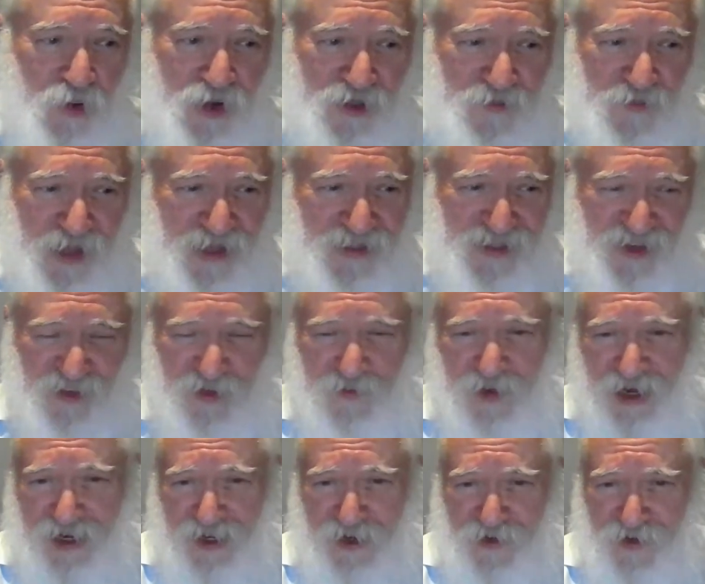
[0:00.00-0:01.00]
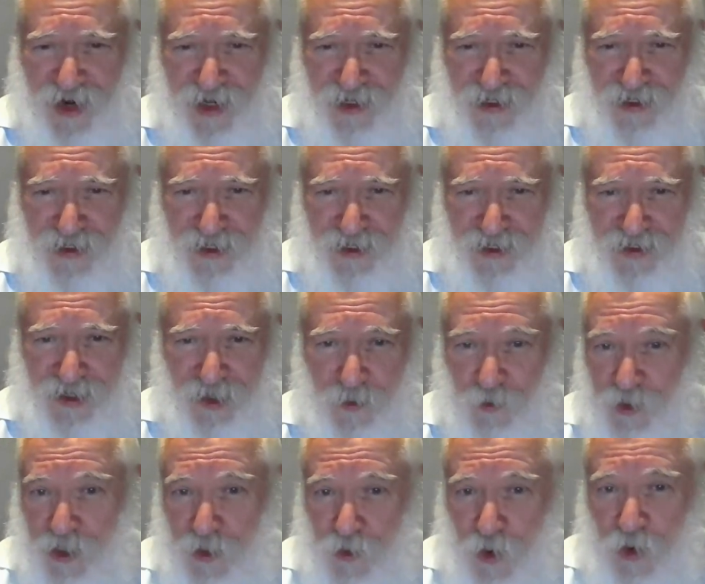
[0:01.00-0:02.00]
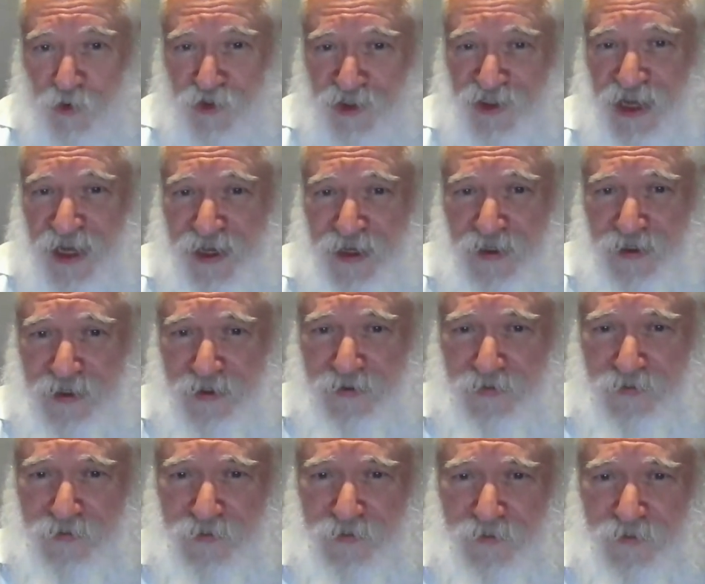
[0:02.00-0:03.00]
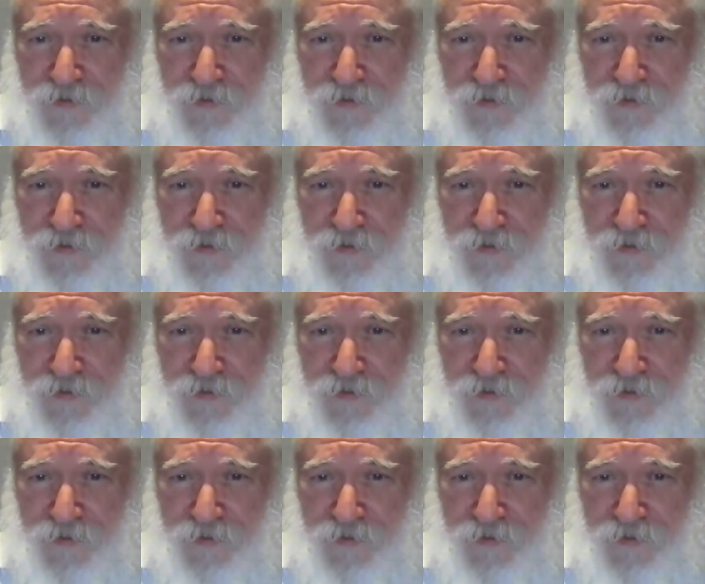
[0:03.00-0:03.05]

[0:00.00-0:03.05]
But what makes everybody crazy is that we won't say it.